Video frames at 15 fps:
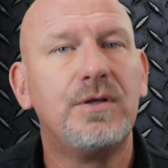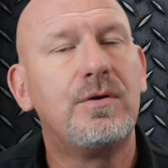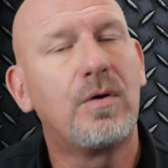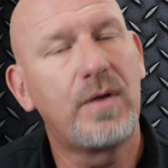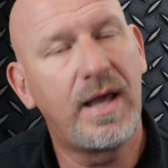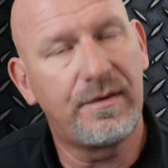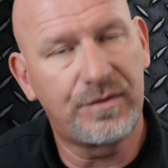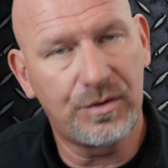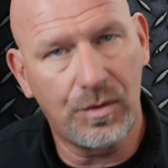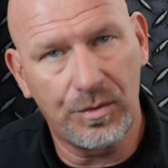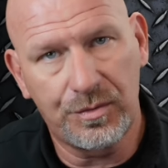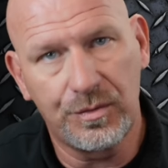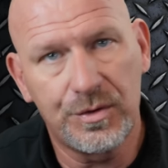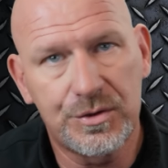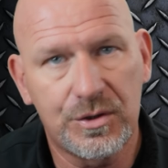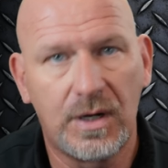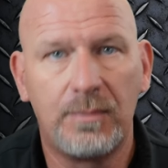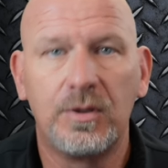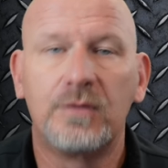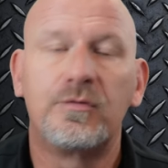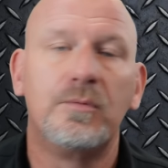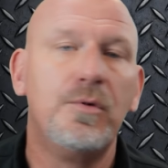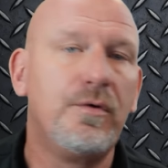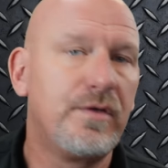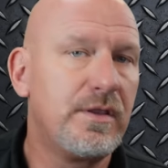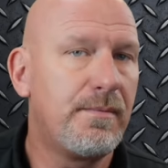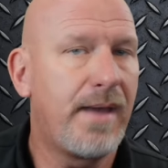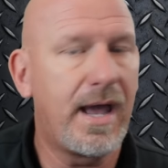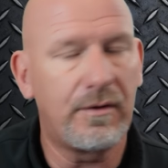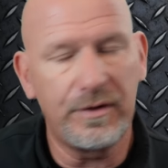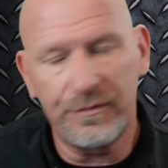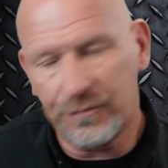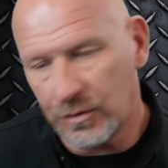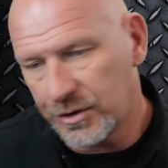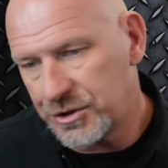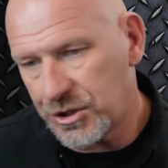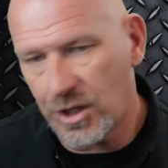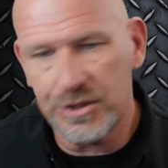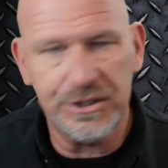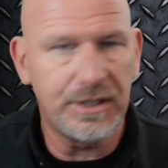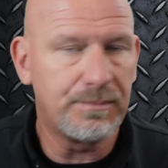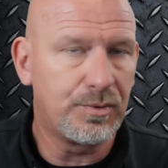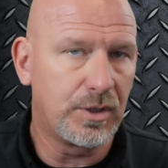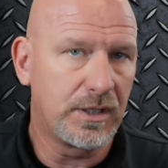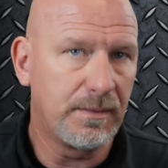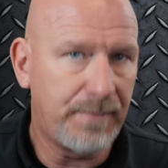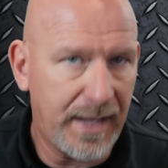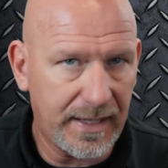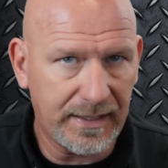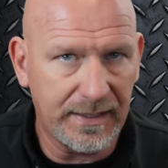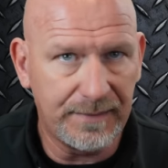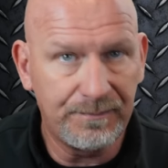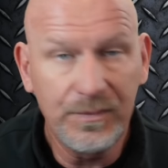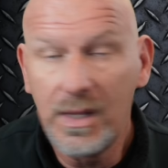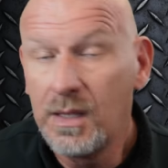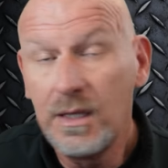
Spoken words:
you don't have to go through the trouble of removing the battery, fully charging it, putting it back in.